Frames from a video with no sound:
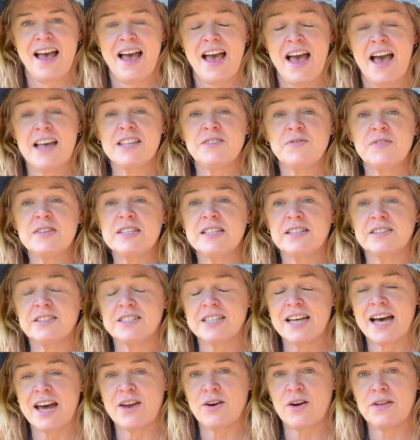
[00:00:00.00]
As a
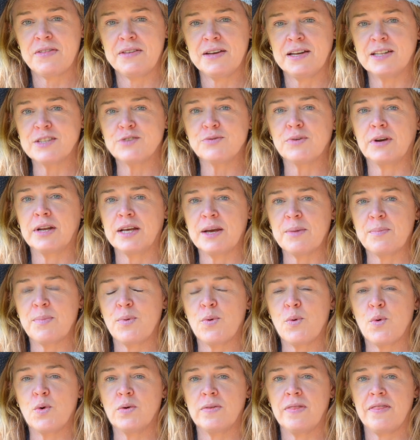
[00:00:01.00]
facilitator, I think it's really
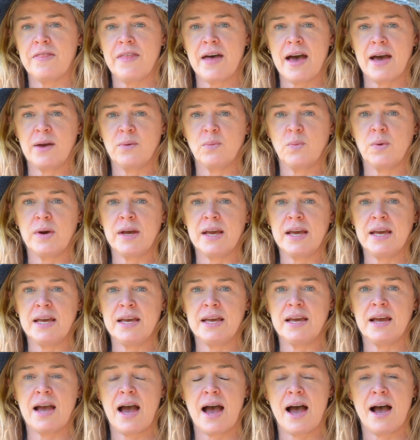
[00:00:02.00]
important that
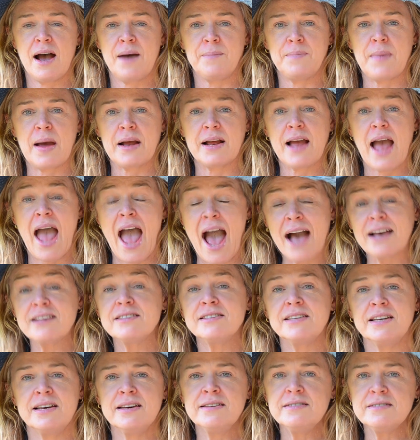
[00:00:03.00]
we
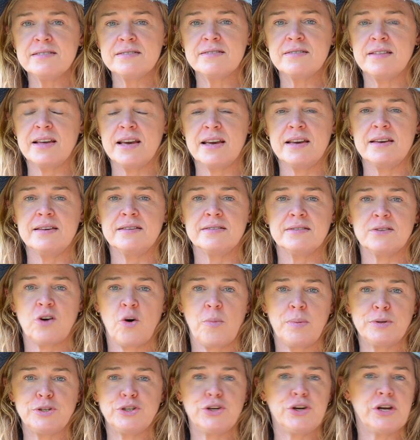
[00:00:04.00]
access these
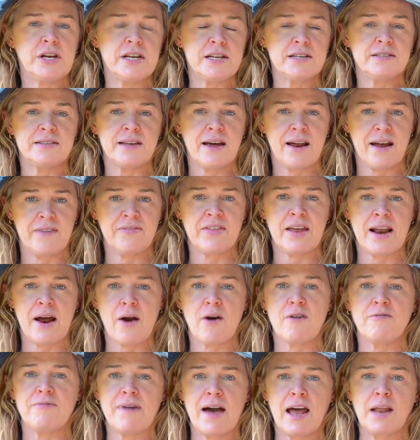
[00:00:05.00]
opportunities that
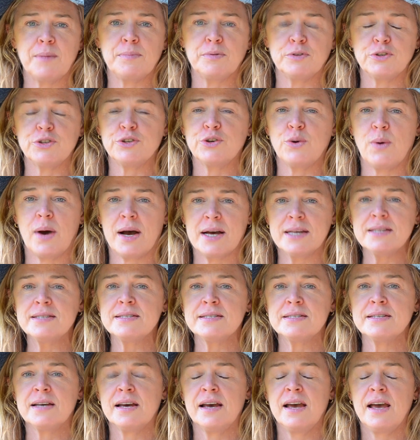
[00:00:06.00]
are available to
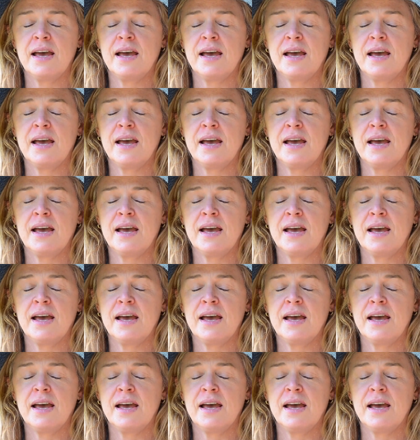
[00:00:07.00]
us.